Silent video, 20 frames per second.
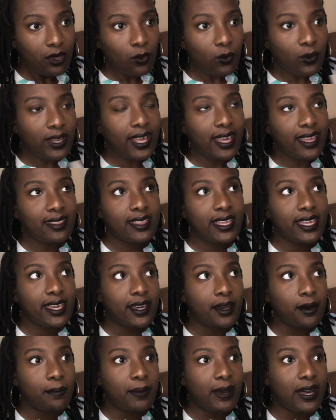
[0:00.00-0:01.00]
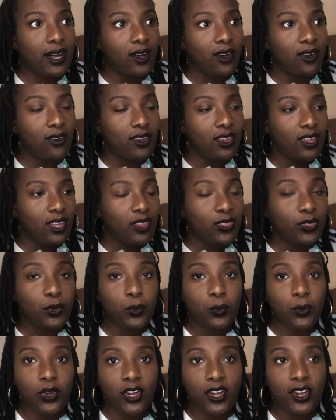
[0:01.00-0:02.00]
When I think about the
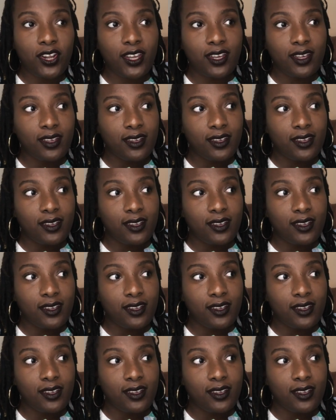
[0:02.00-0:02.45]
work